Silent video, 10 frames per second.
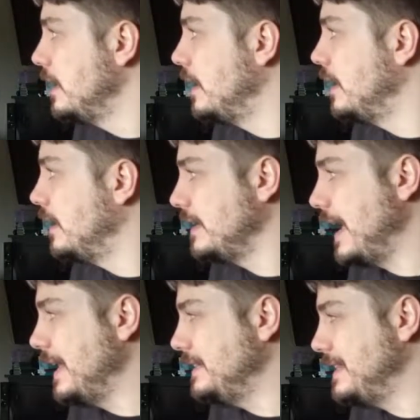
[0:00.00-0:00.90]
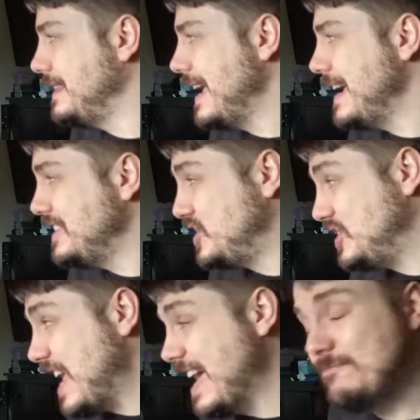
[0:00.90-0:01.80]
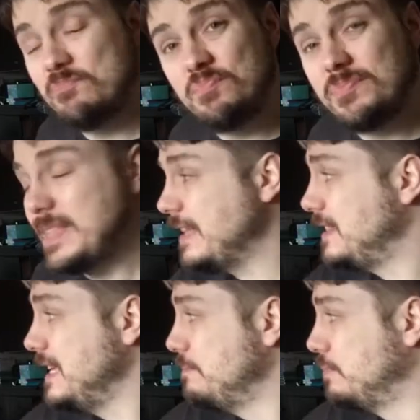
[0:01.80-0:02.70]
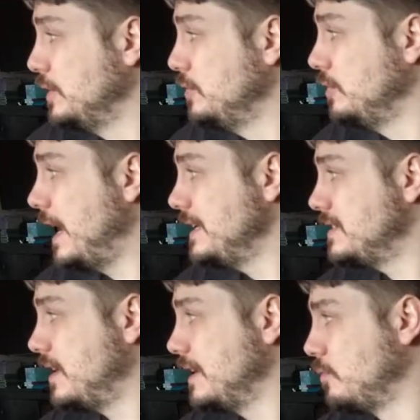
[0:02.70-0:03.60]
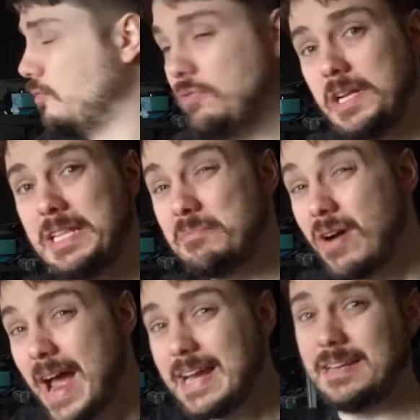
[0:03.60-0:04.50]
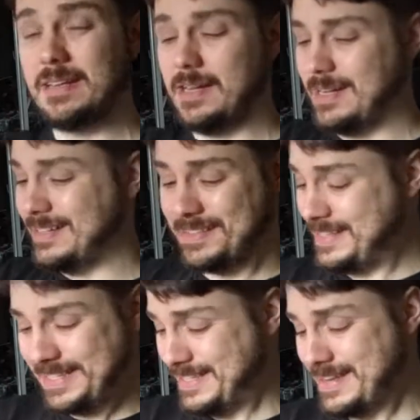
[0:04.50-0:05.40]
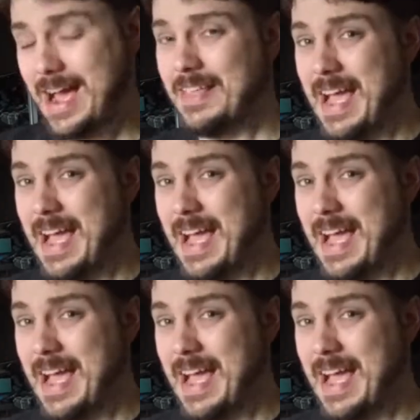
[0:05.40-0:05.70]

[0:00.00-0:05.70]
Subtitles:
and they had said that the blue lights on it were really bright. This is not,